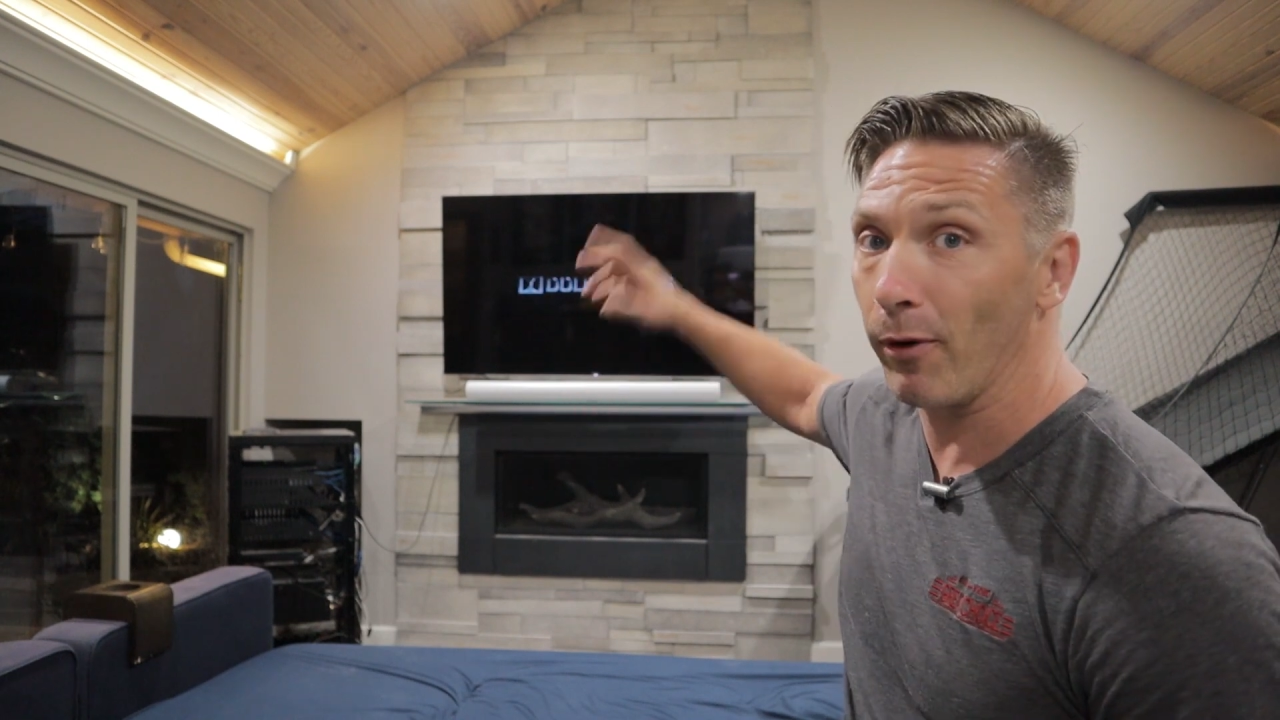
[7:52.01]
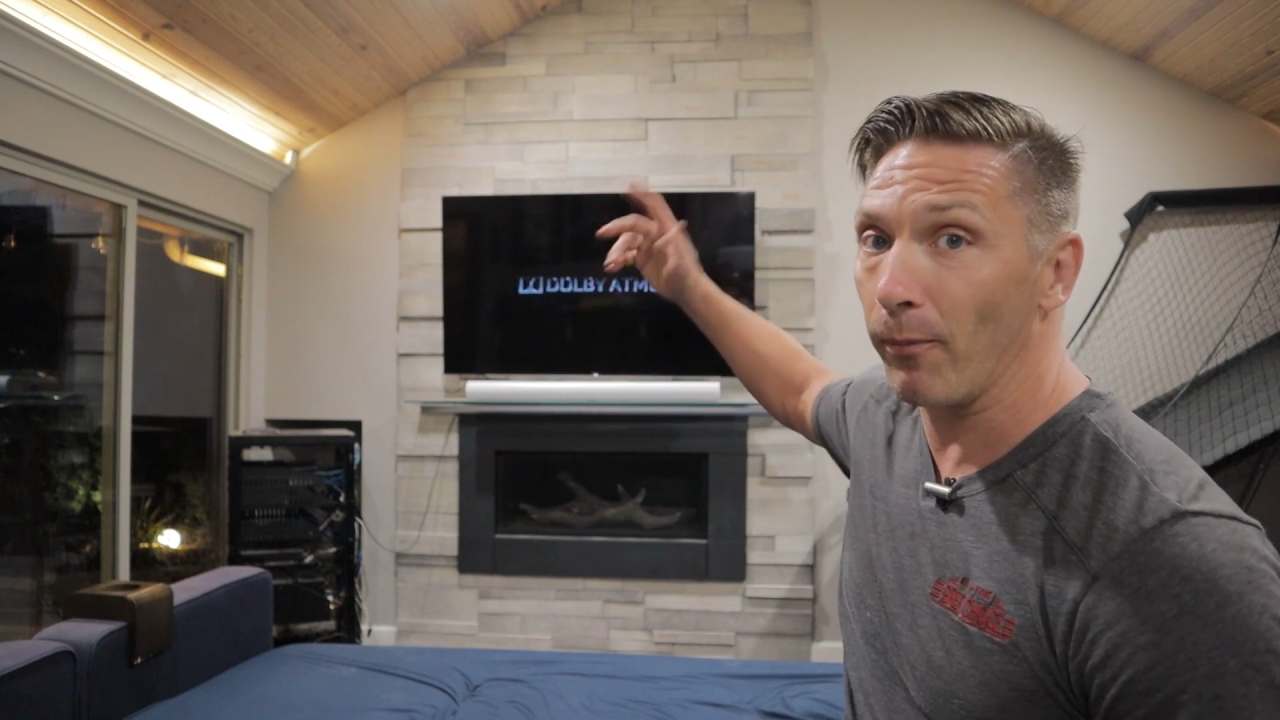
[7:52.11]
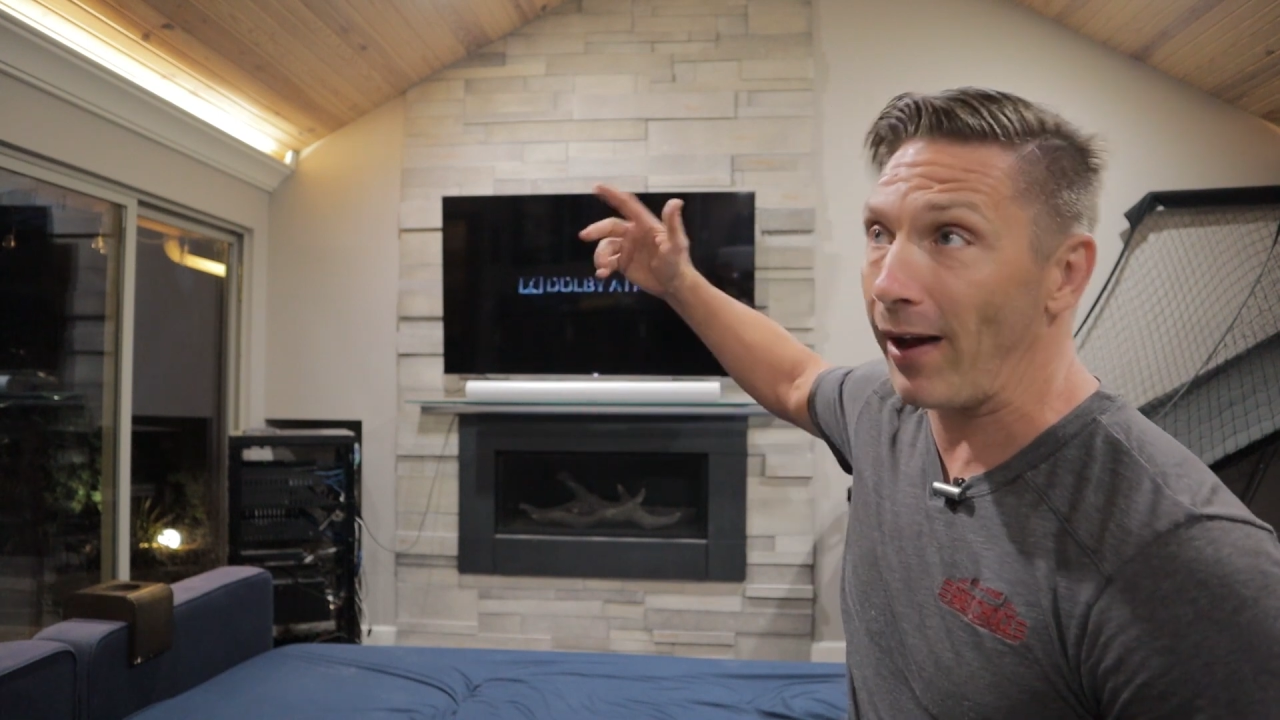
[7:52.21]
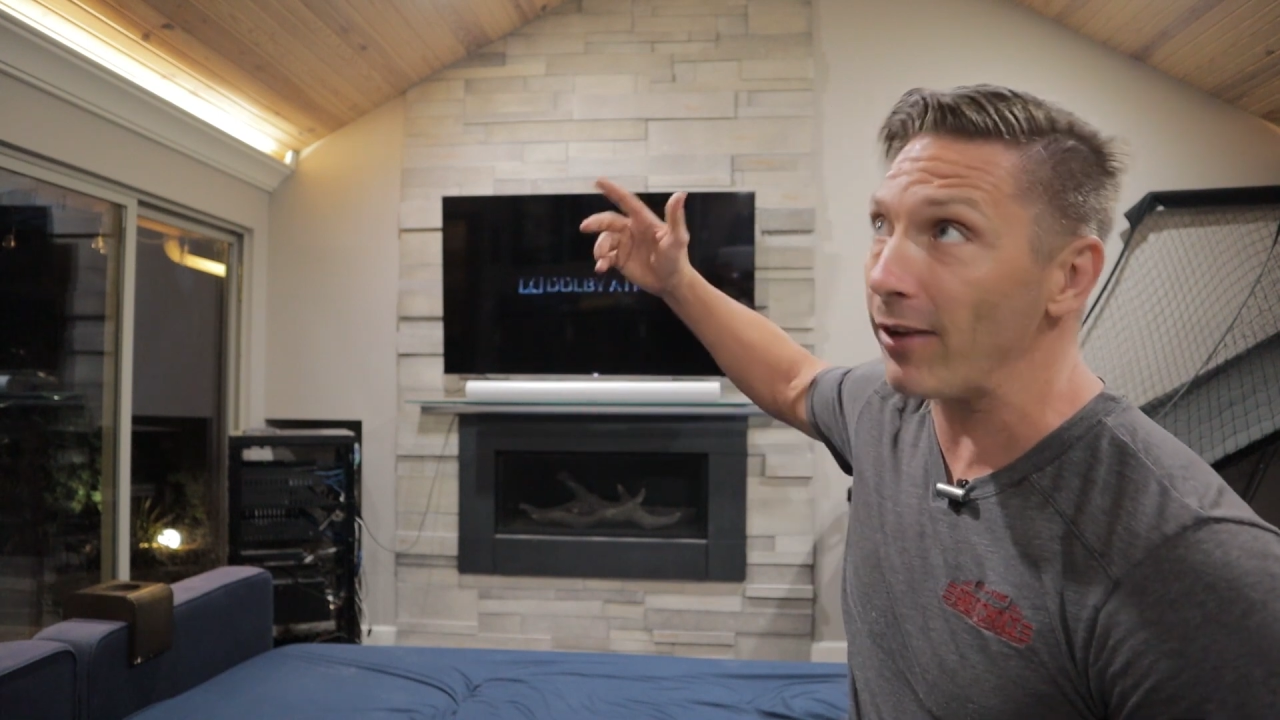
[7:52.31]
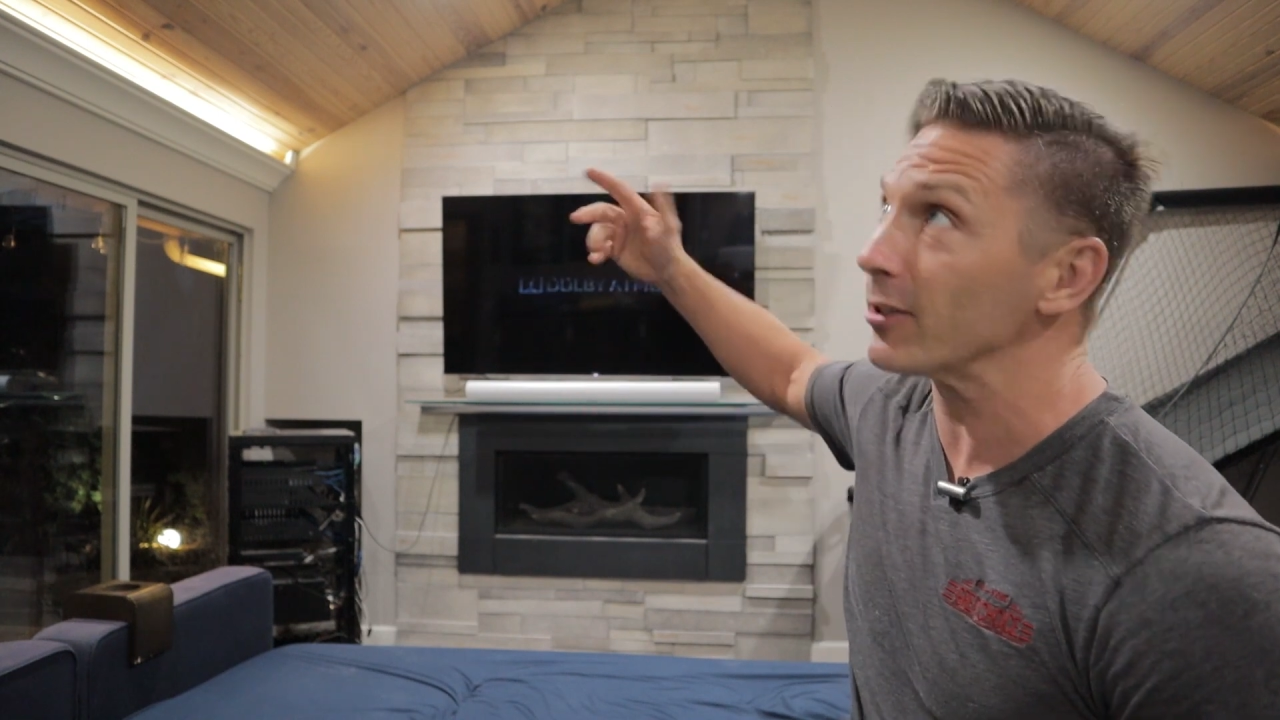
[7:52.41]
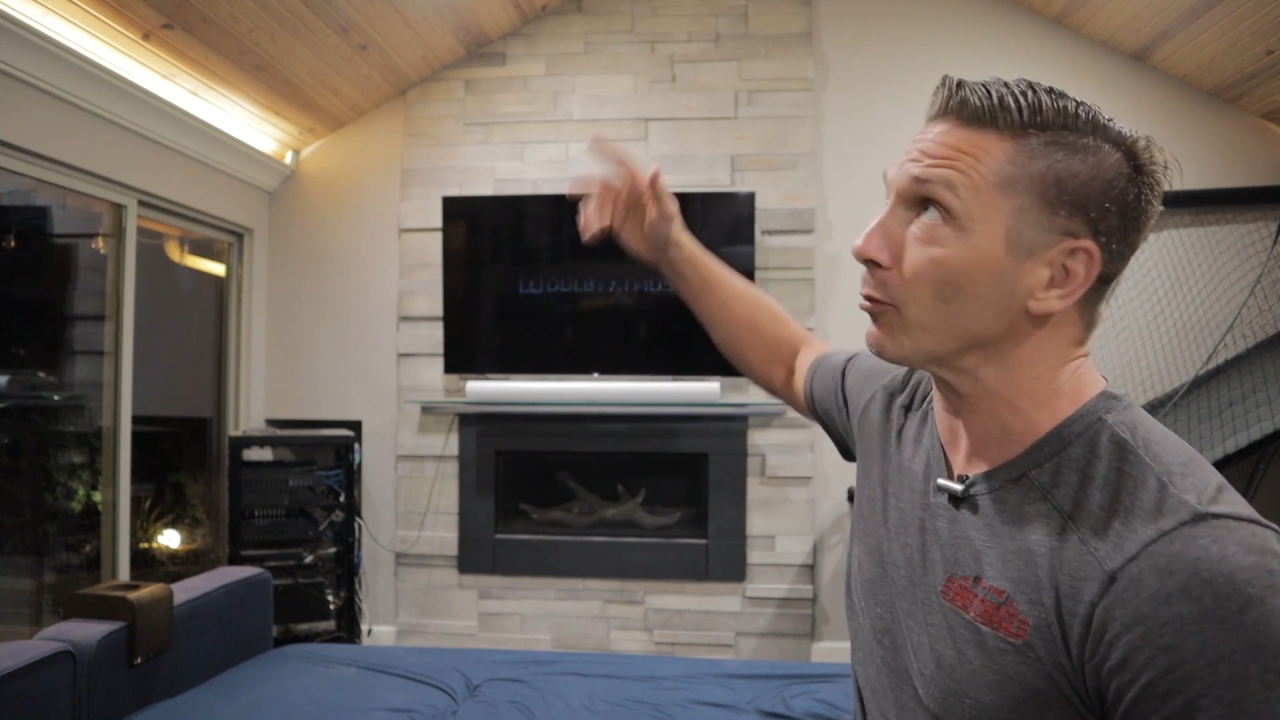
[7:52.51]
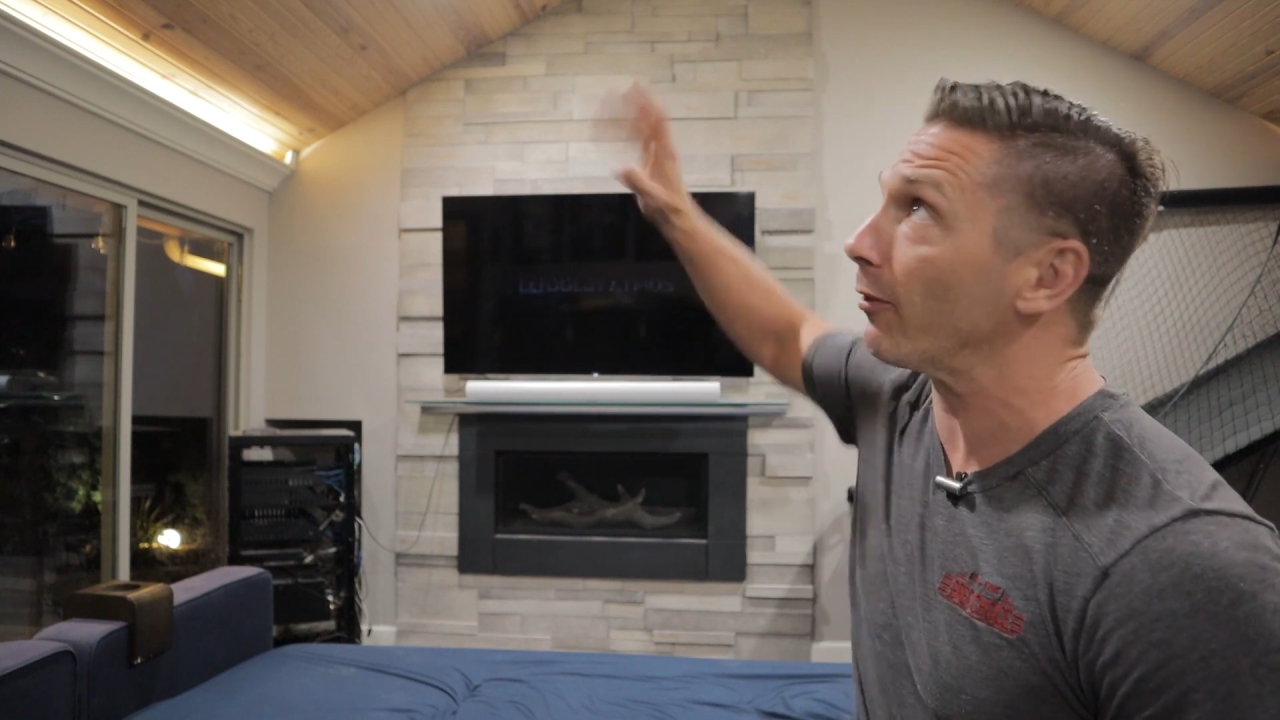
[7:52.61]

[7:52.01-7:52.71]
of bouncing